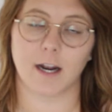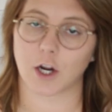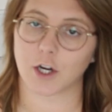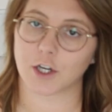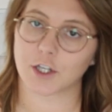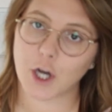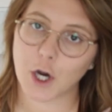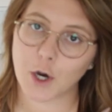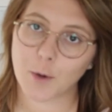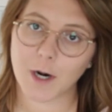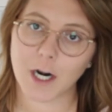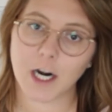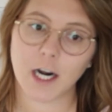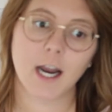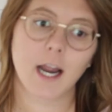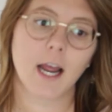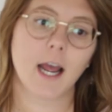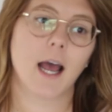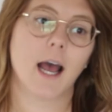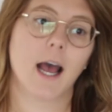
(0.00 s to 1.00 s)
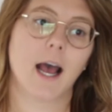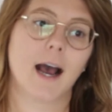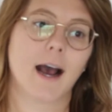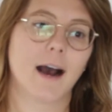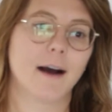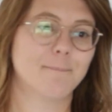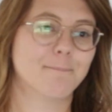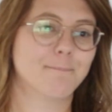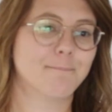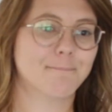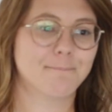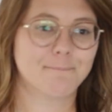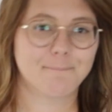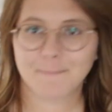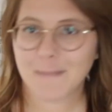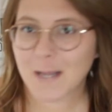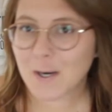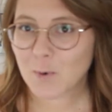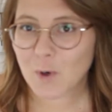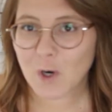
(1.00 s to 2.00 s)
October.
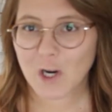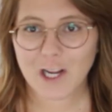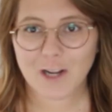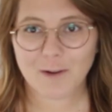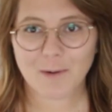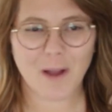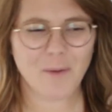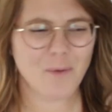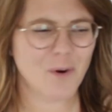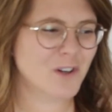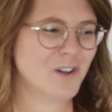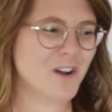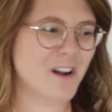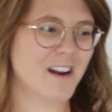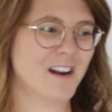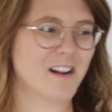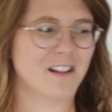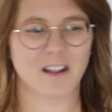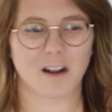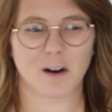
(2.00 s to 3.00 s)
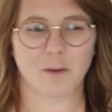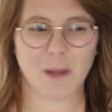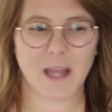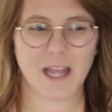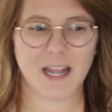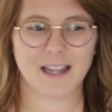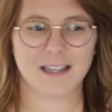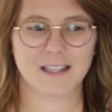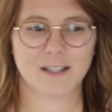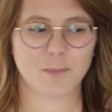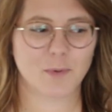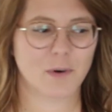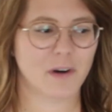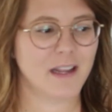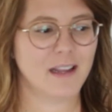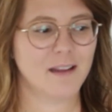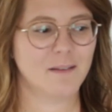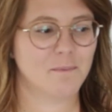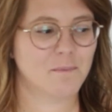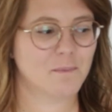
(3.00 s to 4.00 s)
I worked on it a little bit. It's
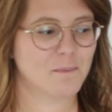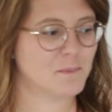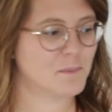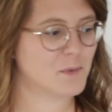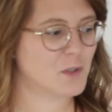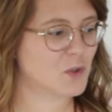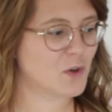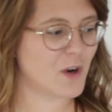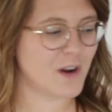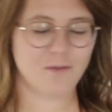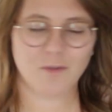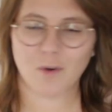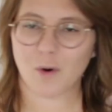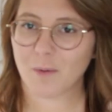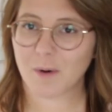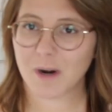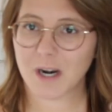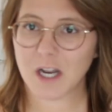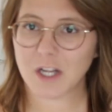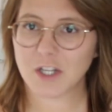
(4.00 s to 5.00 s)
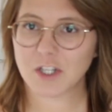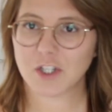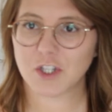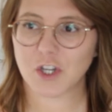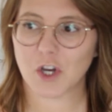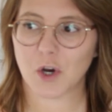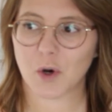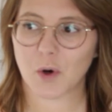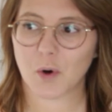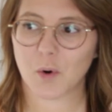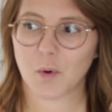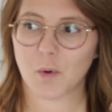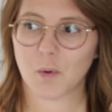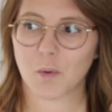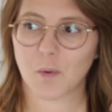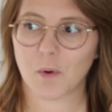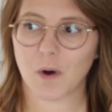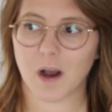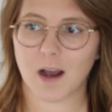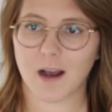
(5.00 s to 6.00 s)
pretty straightforward.
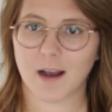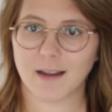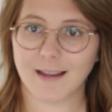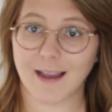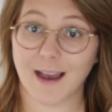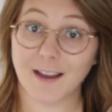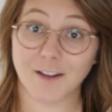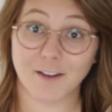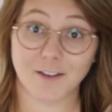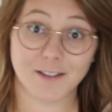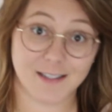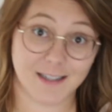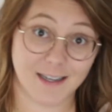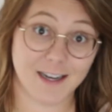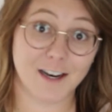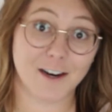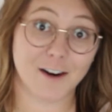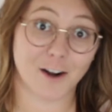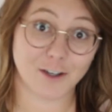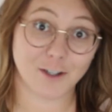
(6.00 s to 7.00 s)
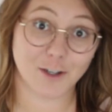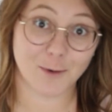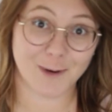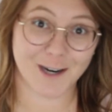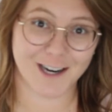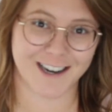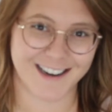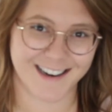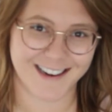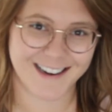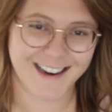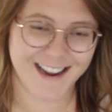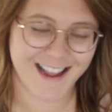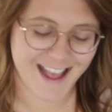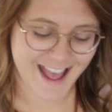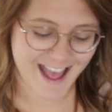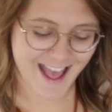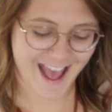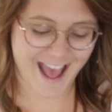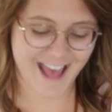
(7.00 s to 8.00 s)
So yeah, you'll see it in October.
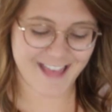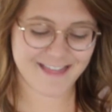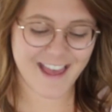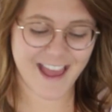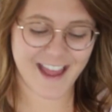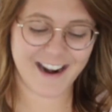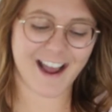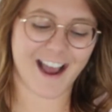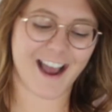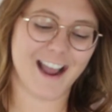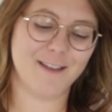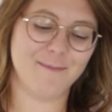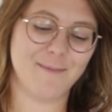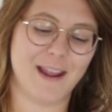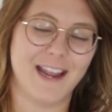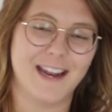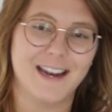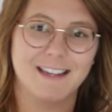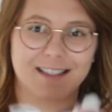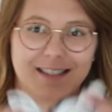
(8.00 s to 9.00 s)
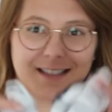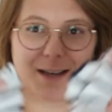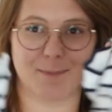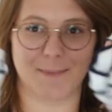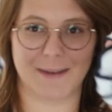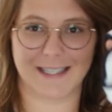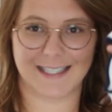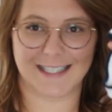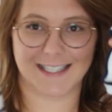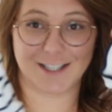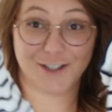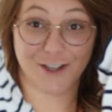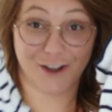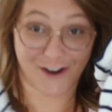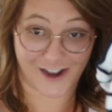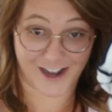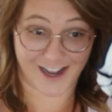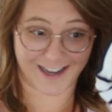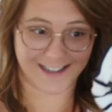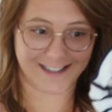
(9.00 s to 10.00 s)
And then I made some
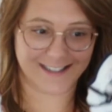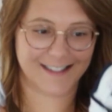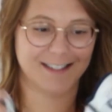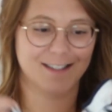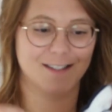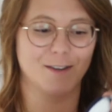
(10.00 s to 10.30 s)
socks.